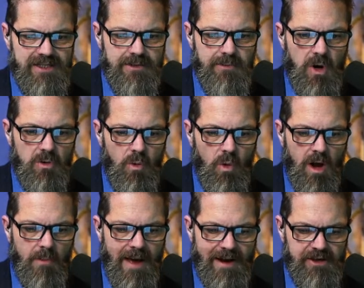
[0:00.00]
Simón,
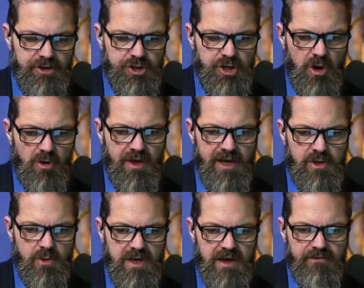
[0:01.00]
welcome back to the show. Thank
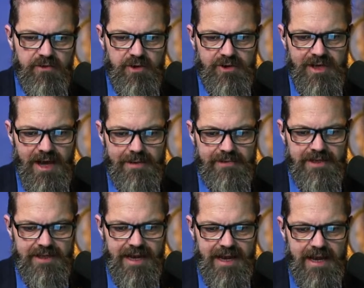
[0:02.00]
you again for your time
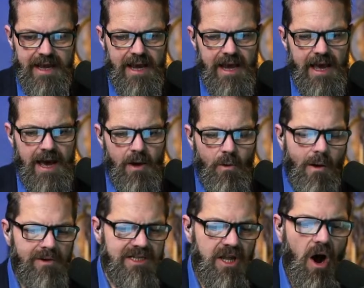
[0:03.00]
today.
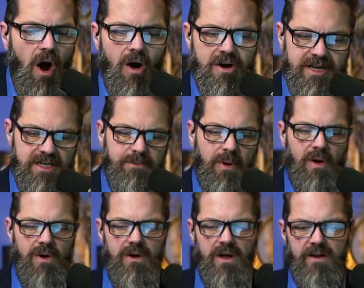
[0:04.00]
What was the hardest
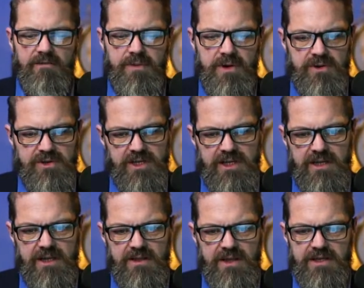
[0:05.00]
part of
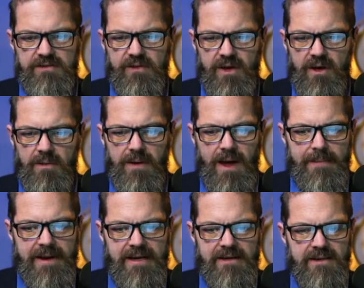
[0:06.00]
producing this film? I
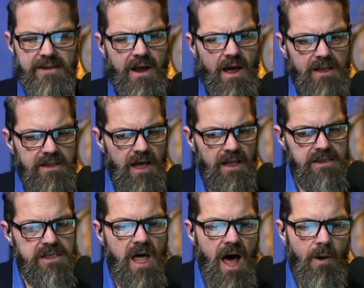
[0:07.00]
mean, a
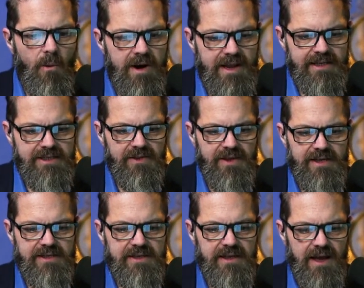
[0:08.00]
lot went into this.